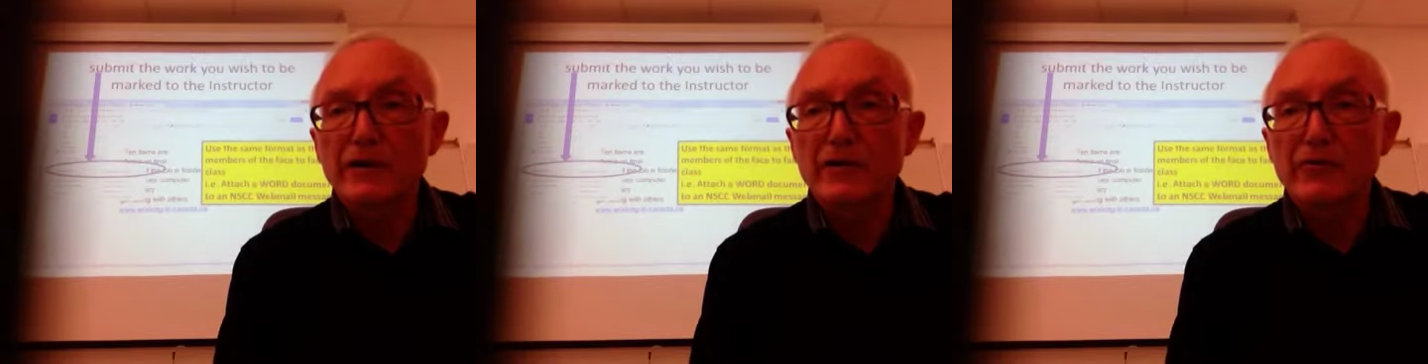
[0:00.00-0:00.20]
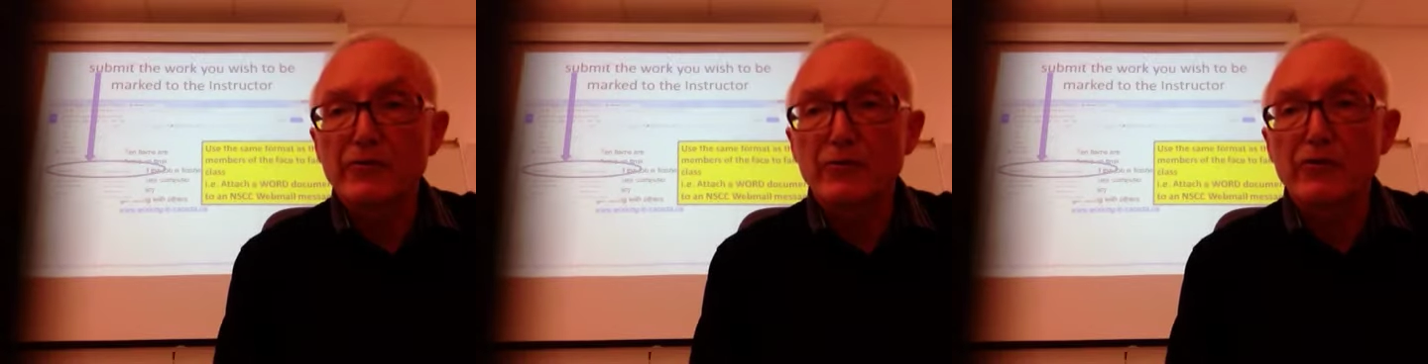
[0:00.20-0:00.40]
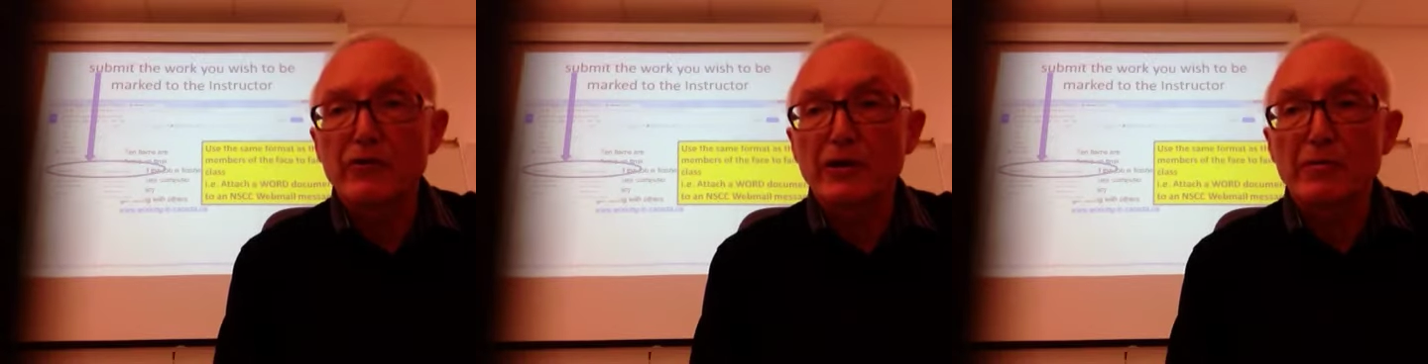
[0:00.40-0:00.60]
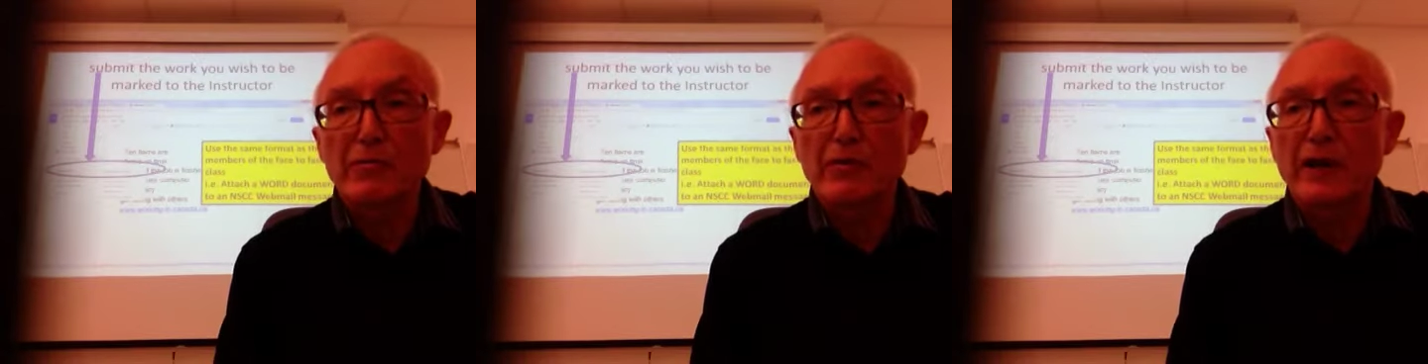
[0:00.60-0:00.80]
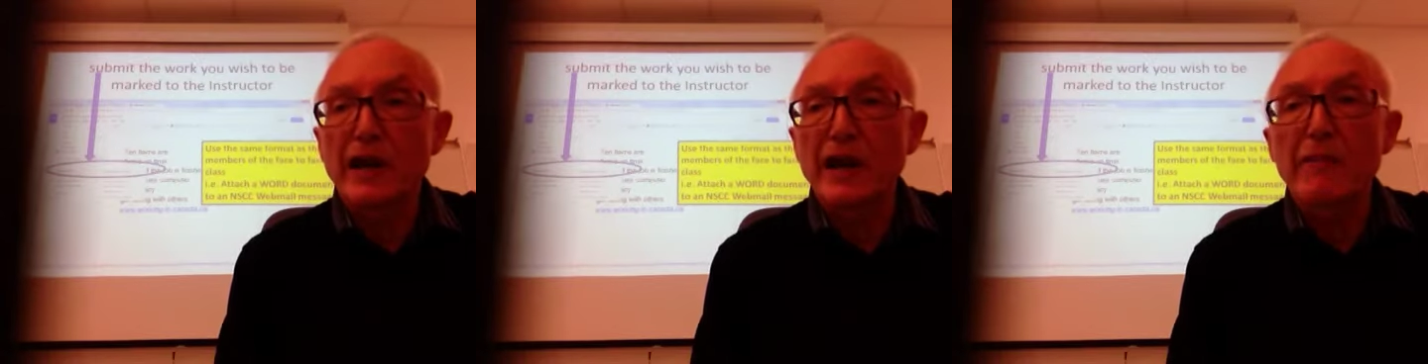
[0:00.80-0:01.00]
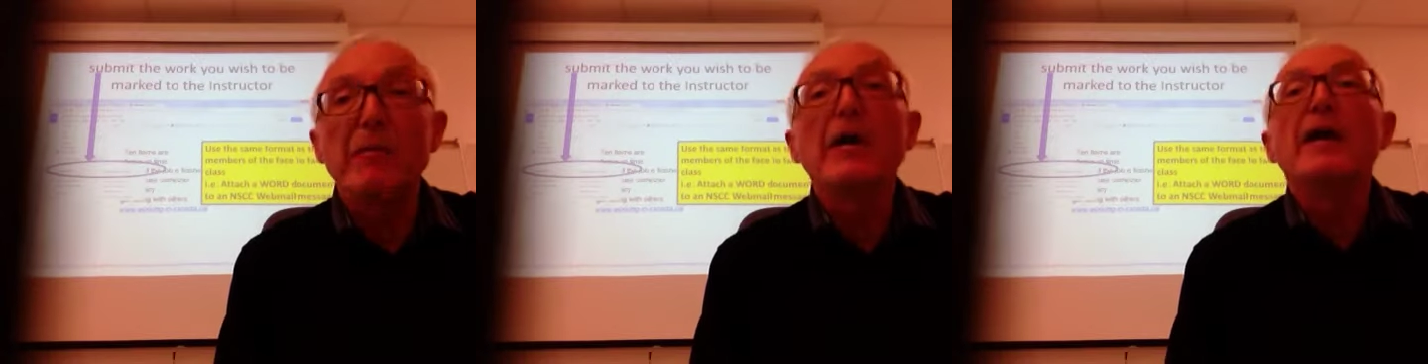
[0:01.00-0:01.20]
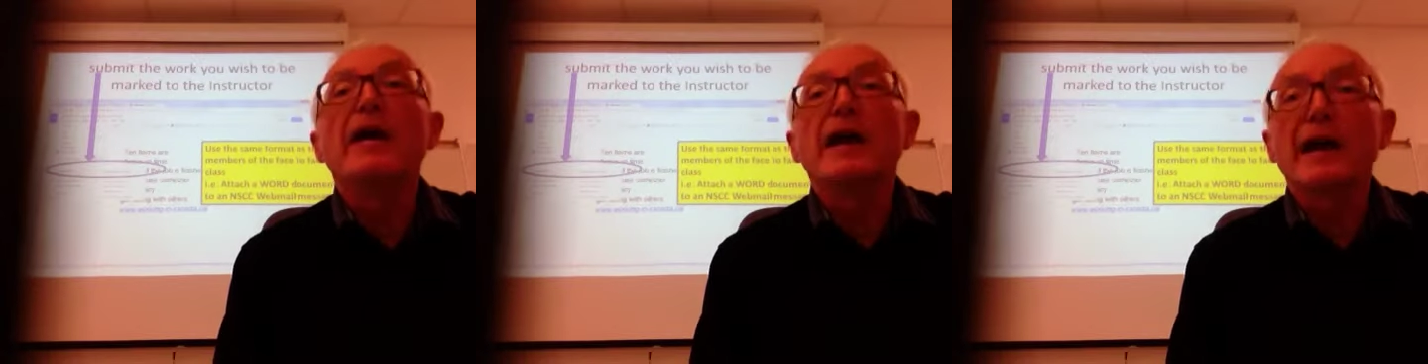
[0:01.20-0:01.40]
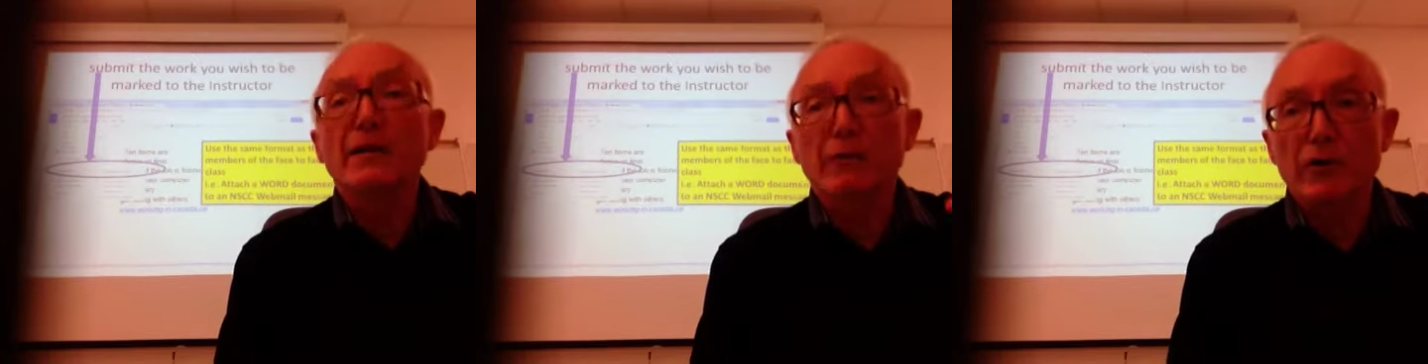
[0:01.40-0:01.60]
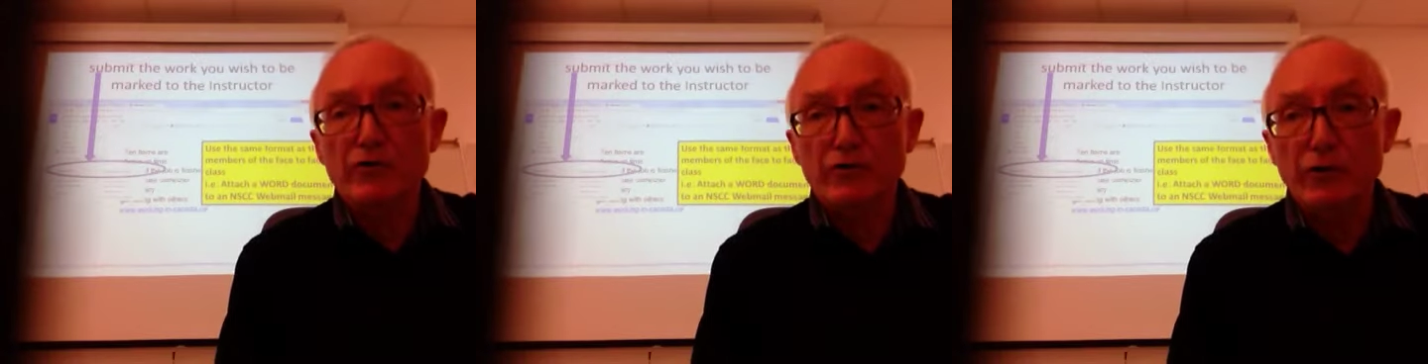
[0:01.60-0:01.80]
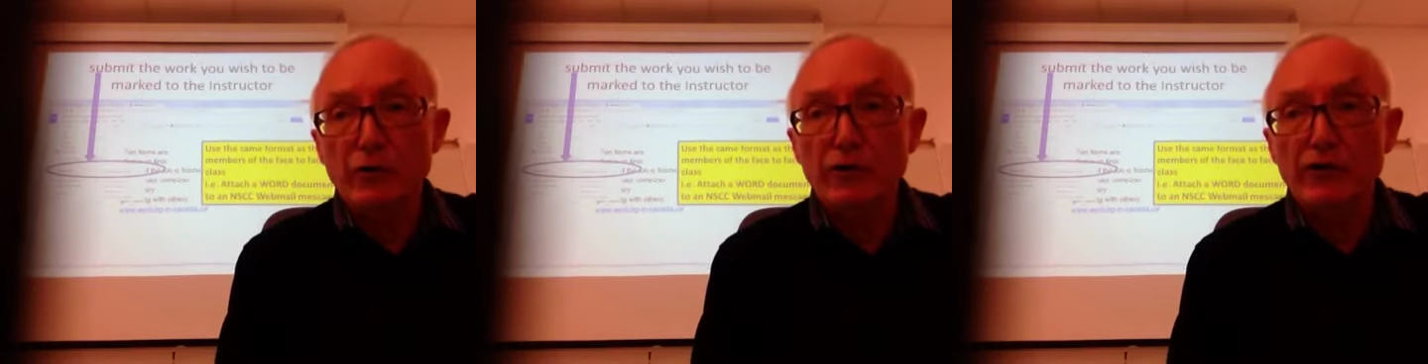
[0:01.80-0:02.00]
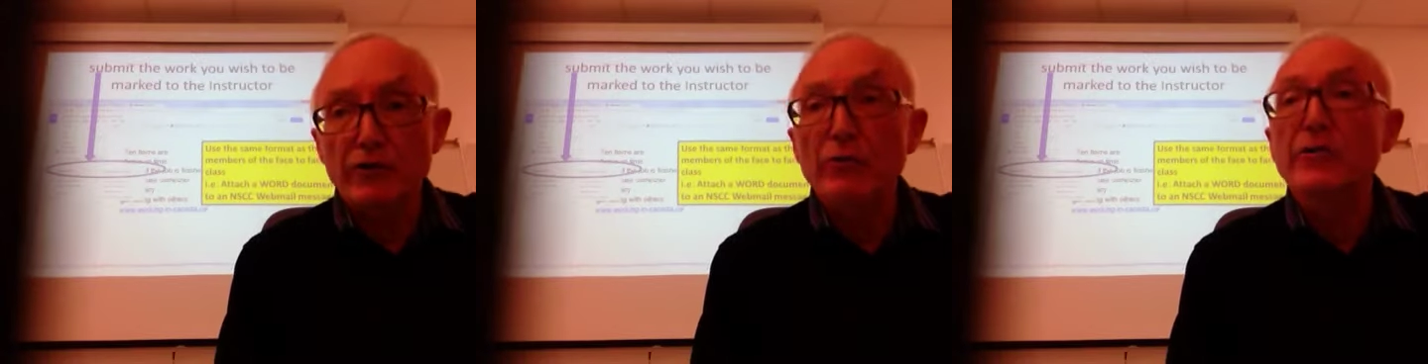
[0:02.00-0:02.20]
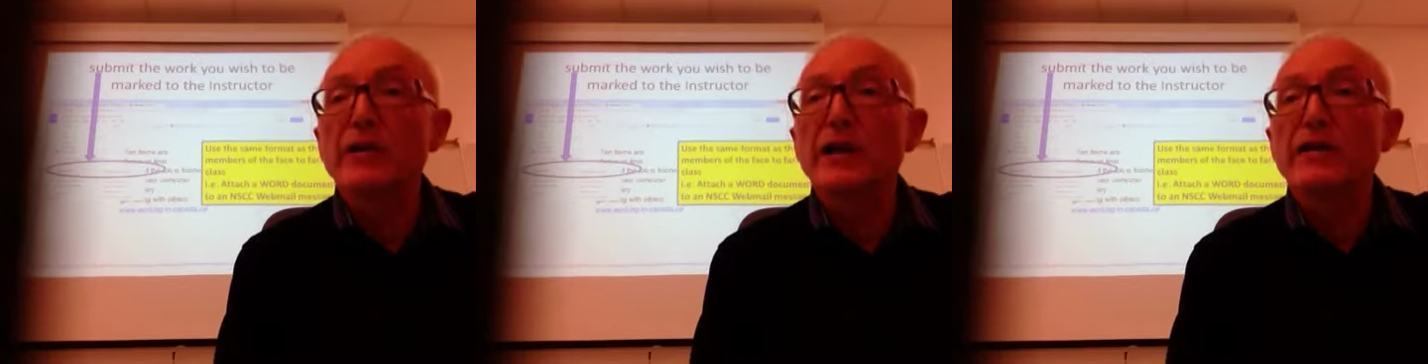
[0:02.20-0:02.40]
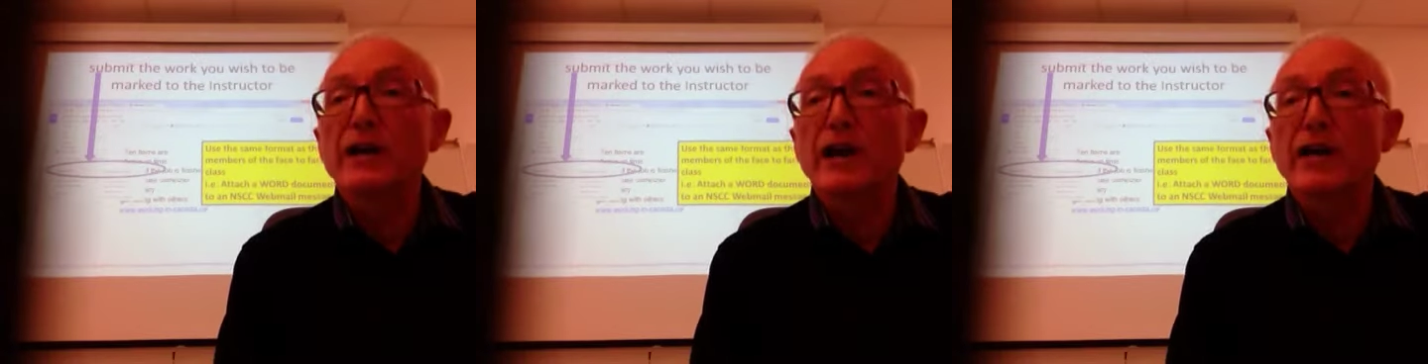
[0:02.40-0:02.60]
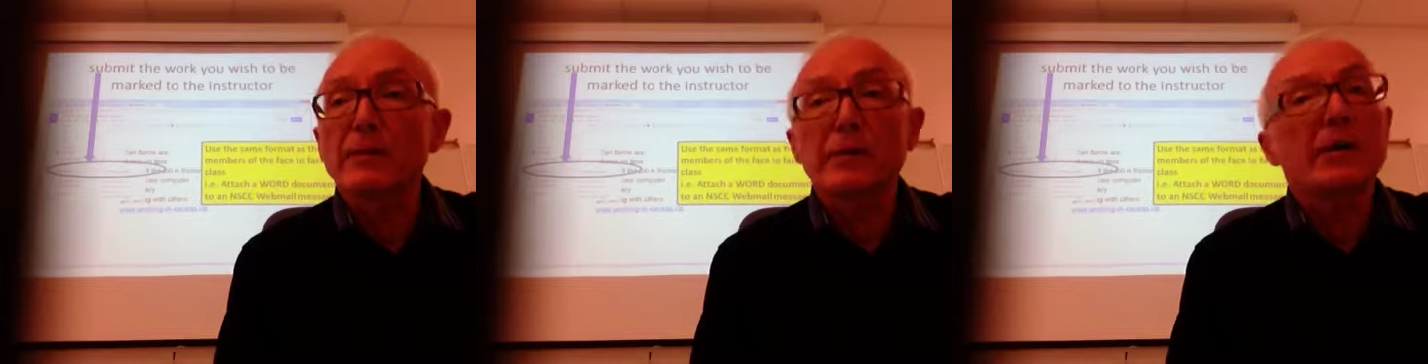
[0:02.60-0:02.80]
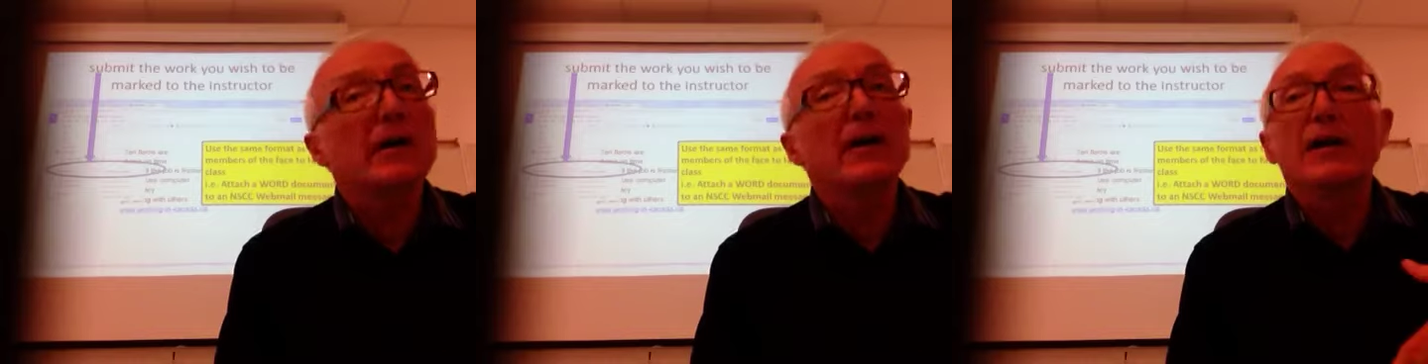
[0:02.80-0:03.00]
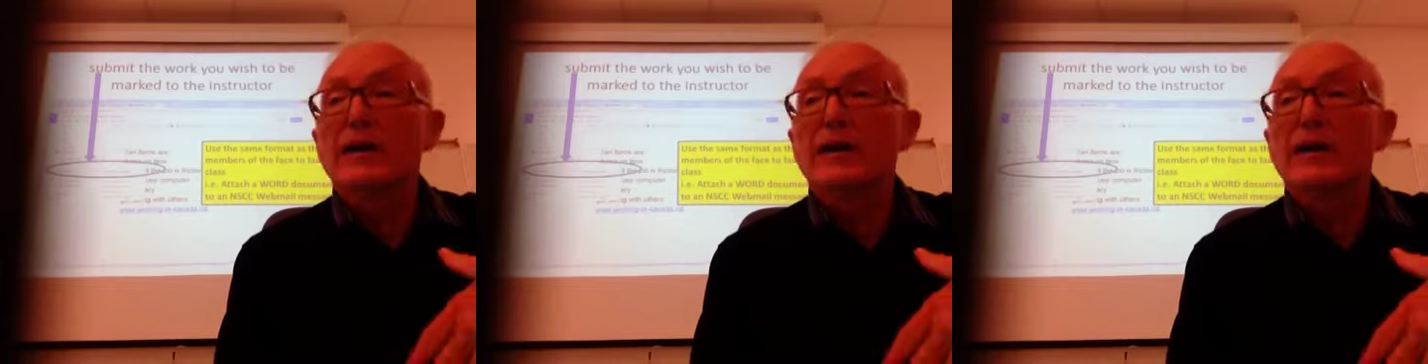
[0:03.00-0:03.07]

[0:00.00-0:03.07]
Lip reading: student number, name, and what you're going to do with that document.